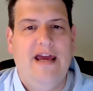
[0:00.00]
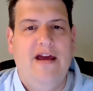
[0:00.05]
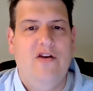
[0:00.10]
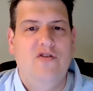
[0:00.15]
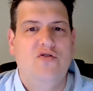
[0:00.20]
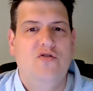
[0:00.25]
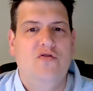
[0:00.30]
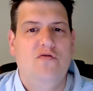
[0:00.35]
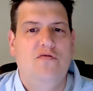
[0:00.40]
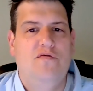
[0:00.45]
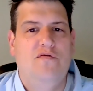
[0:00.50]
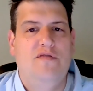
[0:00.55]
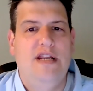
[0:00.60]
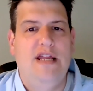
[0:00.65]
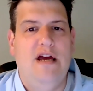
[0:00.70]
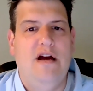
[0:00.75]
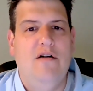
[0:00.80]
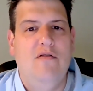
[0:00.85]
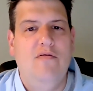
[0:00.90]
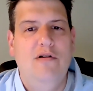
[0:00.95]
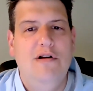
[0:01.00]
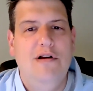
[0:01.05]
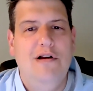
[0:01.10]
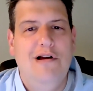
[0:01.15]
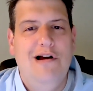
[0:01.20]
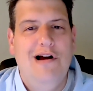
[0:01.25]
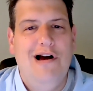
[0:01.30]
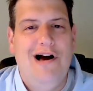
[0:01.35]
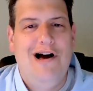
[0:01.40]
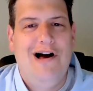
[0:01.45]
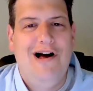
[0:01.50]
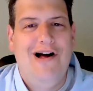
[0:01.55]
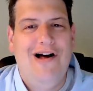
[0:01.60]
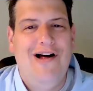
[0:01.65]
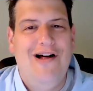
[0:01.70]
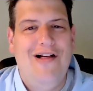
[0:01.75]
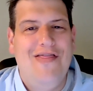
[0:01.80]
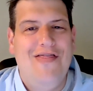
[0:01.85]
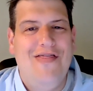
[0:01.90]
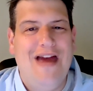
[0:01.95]
Andrew video.
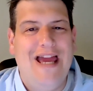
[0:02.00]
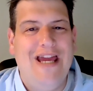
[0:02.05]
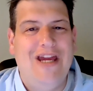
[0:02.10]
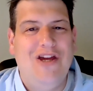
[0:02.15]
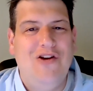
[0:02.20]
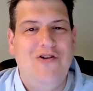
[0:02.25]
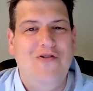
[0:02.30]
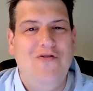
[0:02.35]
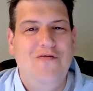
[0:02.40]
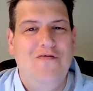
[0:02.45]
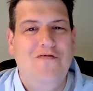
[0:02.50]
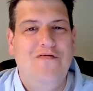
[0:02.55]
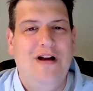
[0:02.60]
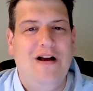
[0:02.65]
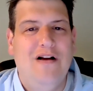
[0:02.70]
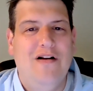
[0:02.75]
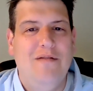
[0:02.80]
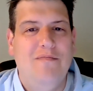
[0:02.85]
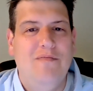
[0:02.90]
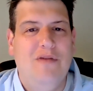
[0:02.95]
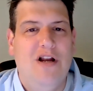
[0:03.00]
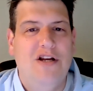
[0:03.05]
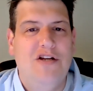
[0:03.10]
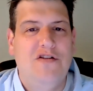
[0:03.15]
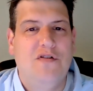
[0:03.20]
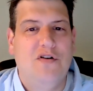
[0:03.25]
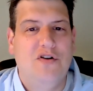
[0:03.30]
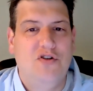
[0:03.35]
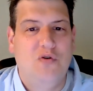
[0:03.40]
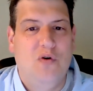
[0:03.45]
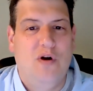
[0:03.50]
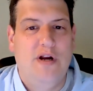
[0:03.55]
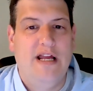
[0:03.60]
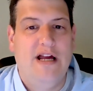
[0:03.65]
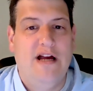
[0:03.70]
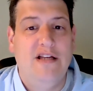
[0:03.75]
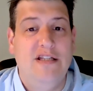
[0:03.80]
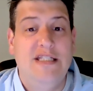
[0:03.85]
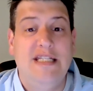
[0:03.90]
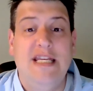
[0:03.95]
Thank you very much for joining
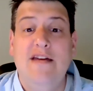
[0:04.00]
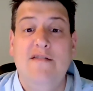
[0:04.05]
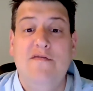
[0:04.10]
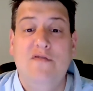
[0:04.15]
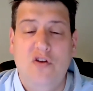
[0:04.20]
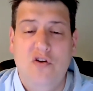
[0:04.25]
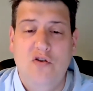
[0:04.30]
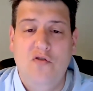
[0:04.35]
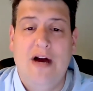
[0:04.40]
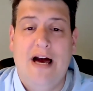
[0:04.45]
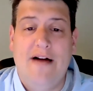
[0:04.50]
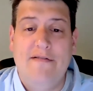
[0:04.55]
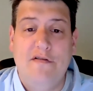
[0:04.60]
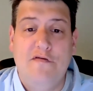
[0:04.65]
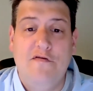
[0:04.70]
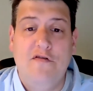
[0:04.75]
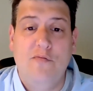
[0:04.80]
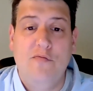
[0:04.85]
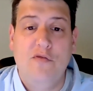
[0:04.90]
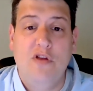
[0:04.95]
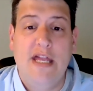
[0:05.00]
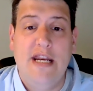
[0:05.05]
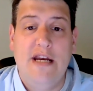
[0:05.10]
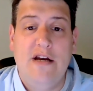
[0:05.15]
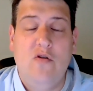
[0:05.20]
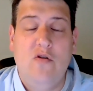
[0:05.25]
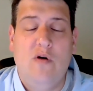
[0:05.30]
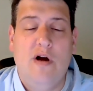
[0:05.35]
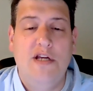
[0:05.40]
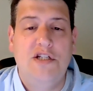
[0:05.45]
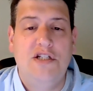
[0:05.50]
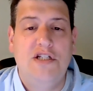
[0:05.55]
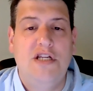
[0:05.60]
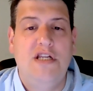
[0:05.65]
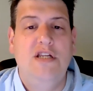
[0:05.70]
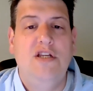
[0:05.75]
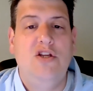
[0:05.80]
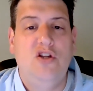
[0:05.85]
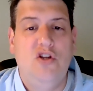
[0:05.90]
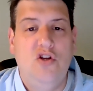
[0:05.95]
us. If you have a film-related
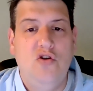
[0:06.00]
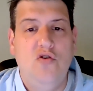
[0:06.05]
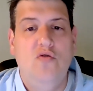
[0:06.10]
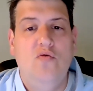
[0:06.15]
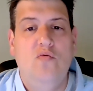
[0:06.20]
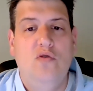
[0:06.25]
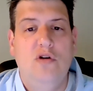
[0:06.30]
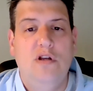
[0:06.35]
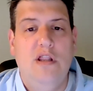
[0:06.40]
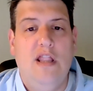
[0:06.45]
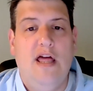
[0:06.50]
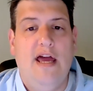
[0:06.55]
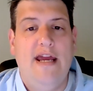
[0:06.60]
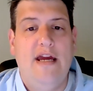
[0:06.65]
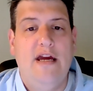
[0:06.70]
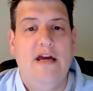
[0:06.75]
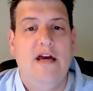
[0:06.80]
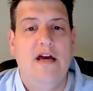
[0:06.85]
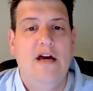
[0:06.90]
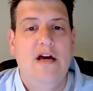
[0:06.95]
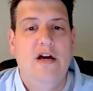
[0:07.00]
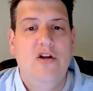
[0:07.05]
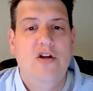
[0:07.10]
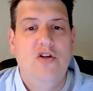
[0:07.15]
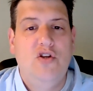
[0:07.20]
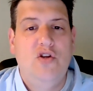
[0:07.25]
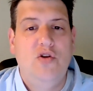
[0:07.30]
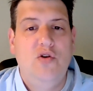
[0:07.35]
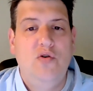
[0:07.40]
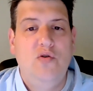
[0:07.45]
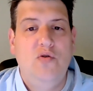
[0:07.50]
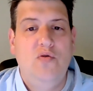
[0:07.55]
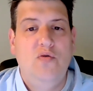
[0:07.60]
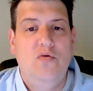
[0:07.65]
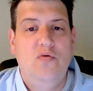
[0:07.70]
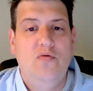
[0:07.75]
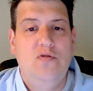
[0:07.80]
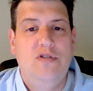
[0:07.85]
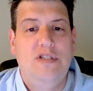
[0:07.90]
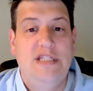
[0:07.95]
question you would like
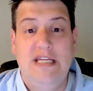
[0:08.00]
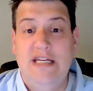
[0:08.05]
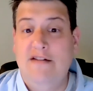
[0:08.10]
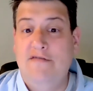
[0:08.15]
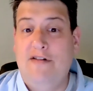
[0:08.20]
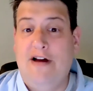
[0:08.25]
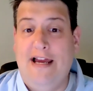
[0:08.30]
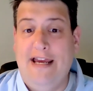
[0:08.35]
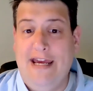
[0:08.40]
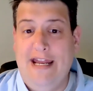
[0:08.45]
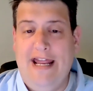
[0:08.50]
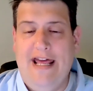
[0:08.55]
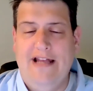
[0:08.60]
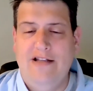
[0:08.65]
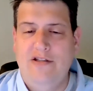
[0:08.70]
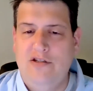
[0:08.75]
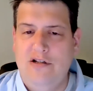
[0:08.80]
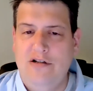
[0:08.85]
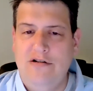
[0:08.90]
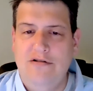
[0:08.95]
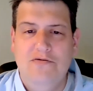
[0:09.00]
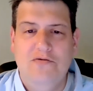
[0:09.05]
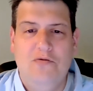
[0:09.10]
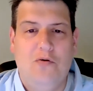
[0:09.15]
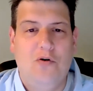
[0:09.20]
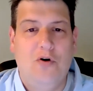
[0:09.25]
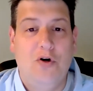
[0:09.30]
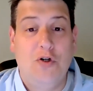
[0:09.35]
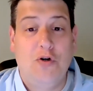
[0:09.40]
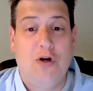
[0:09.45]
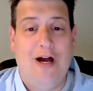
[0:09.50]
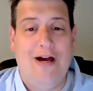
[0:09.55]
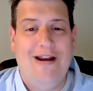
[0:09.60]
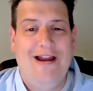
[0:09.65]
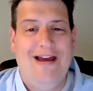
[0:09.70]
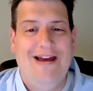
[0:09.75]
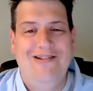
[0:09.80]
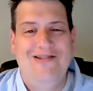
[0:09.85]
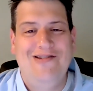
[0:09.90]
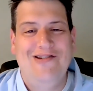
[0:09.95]
to see if I can answer or try to
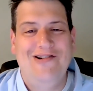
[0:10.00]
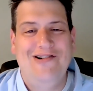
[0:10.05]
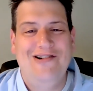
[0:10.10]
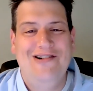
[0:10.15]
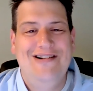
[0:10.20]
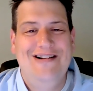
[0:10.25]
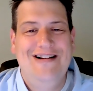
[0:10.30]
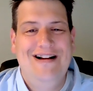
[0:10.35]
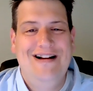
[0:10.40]
answer,